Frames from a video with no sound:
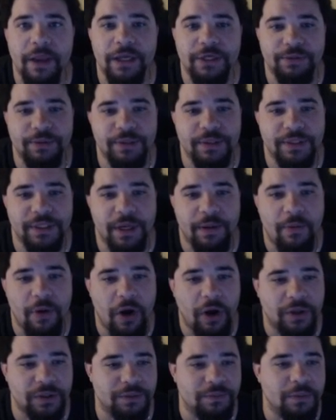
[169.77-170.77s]
HP the same.
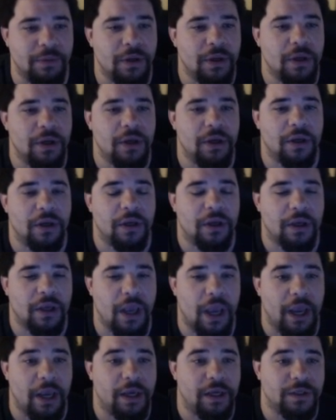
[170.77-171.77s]
Awesome.
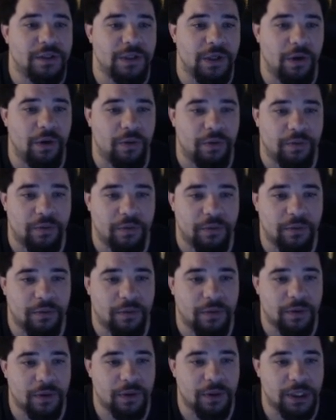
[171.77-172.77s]
Okay, so
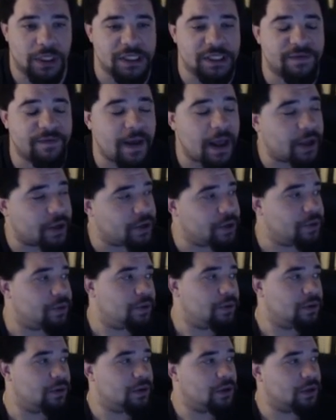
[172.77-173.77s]
this value,
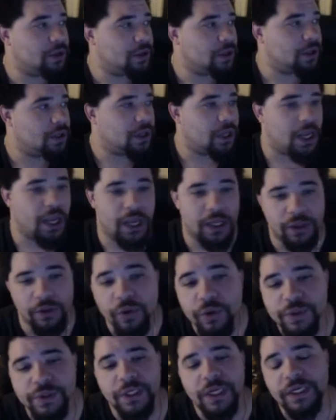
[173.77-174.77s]
it
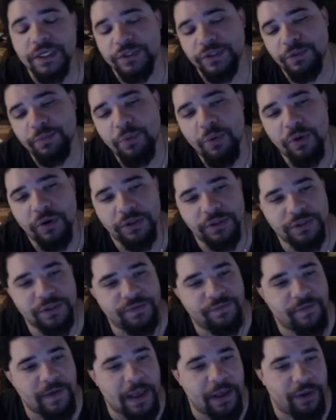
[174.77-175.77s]
looks like a supports
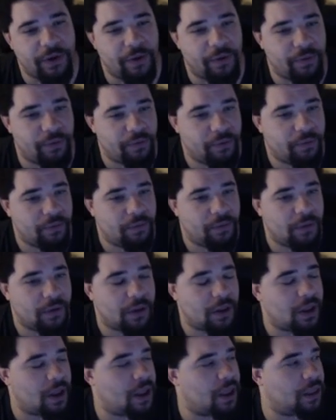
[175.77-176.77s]
value
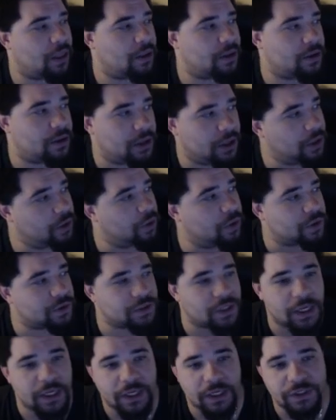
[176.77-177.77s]
it looks
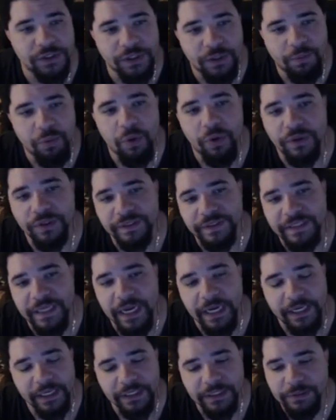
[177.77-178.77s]
like a supports
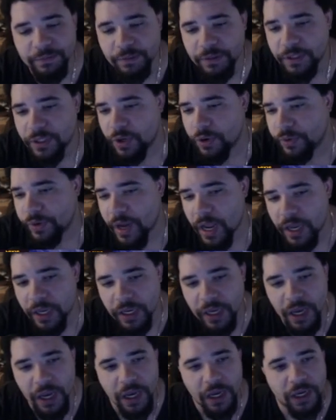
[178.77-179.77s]
attack. It's below
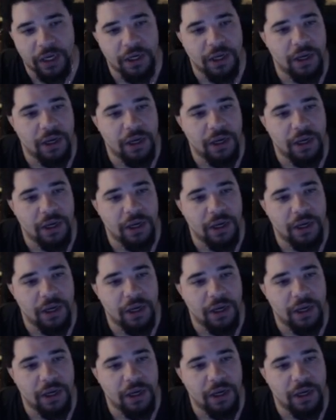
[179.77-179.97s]
9k.